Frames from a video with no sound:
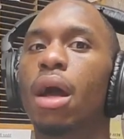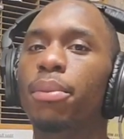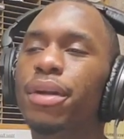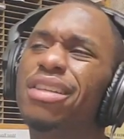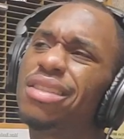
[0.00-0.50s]
I'm
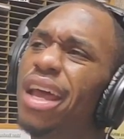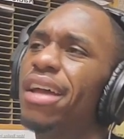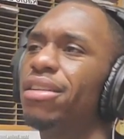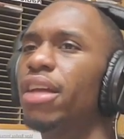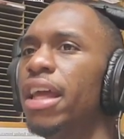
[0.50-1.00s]
pretty
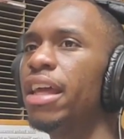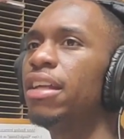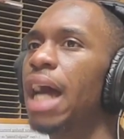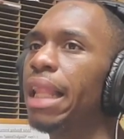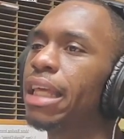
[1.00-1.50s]
set,
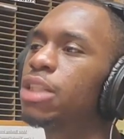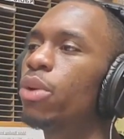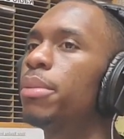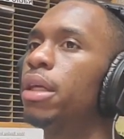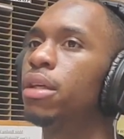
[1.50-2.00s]
and I like
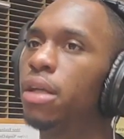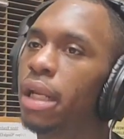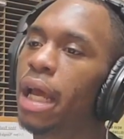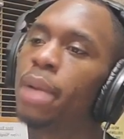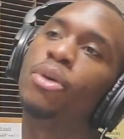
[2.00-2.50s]
swimming, and
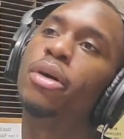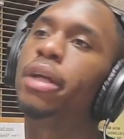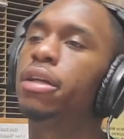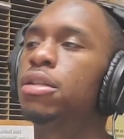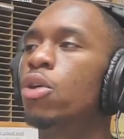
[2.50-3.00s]
I got a pool
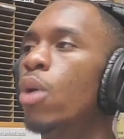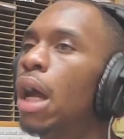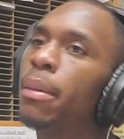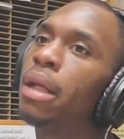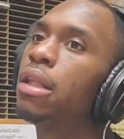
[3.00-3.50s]
here, so
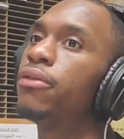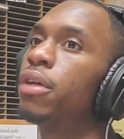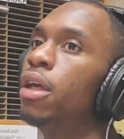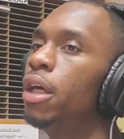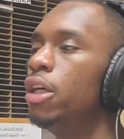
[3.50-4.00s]
why am I leaving?